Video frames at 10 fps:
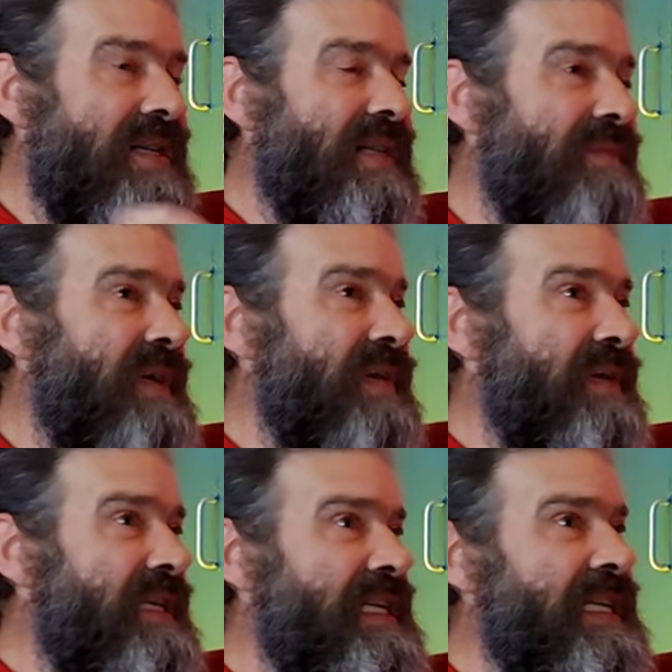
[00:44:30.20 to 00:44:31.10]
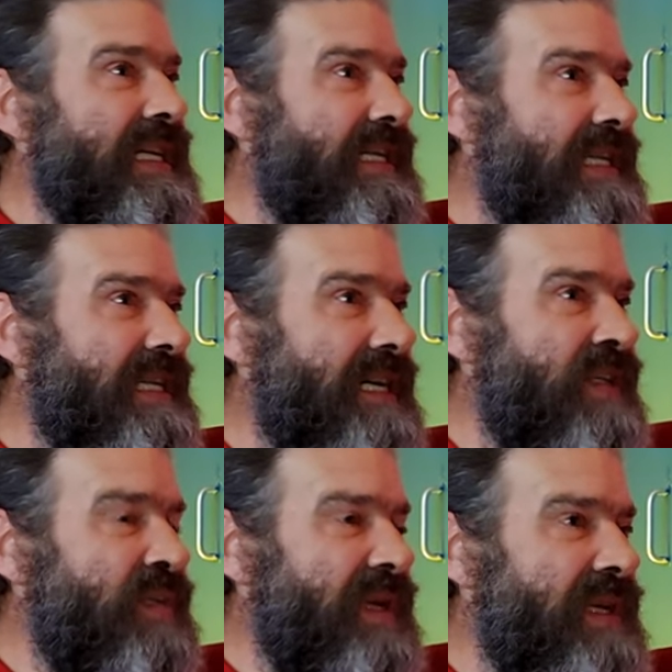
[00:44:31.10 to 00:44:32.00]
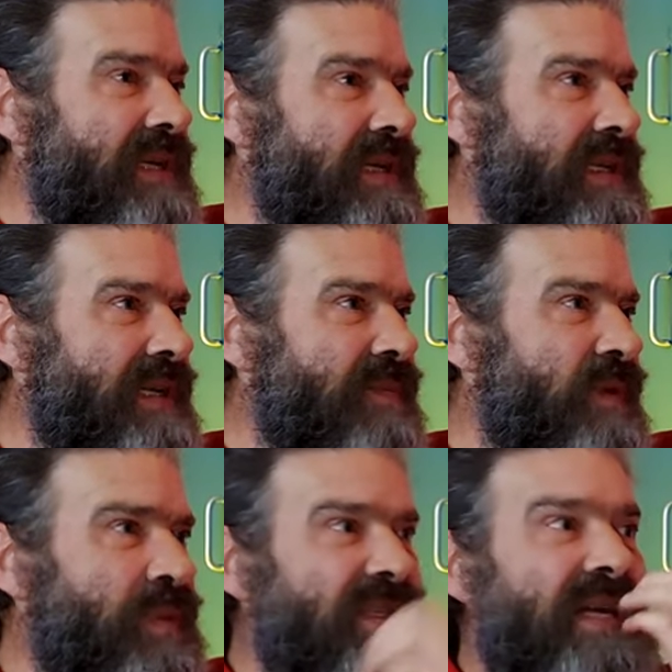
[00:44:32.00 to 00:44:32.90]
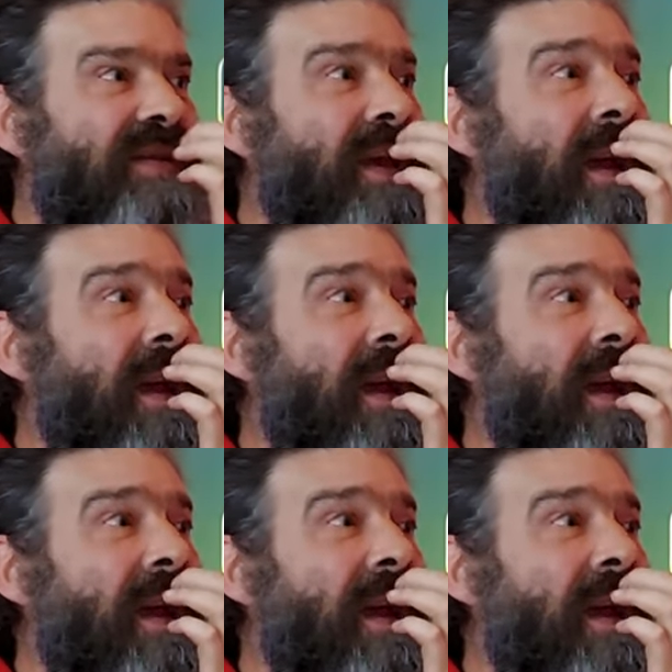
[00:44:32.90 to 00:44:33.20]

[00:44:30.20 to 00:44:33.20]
Uh, but he, he does, but he nearly dies multiple times.